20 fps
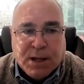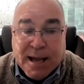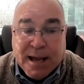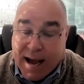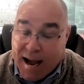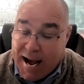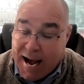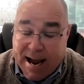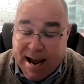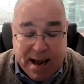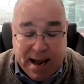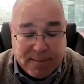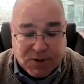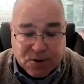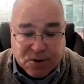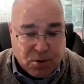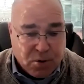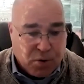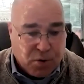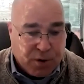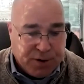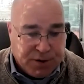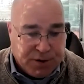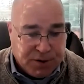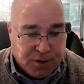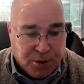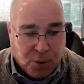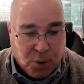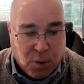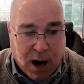I absolutely
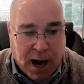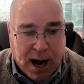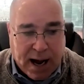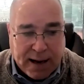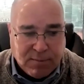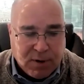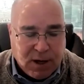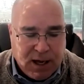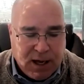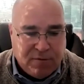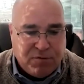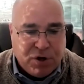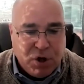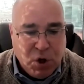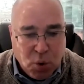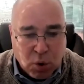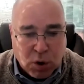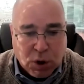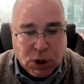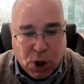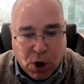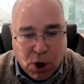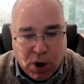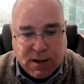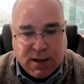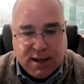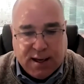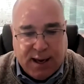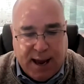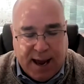do. If you
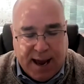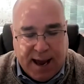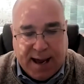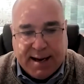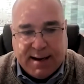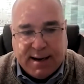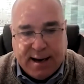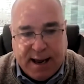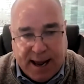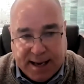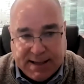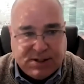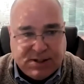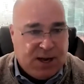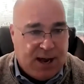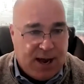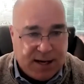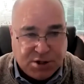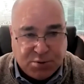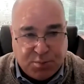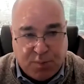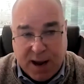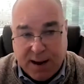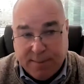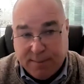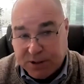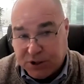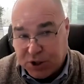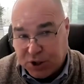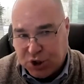look at ACH
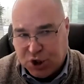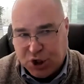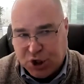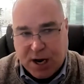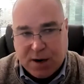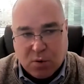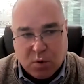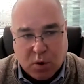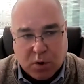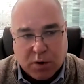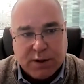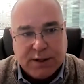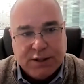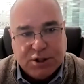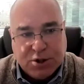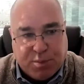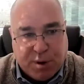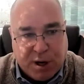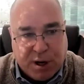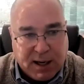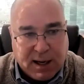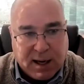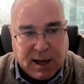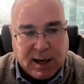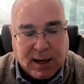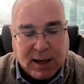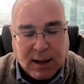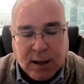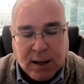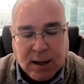payments, generally speaking,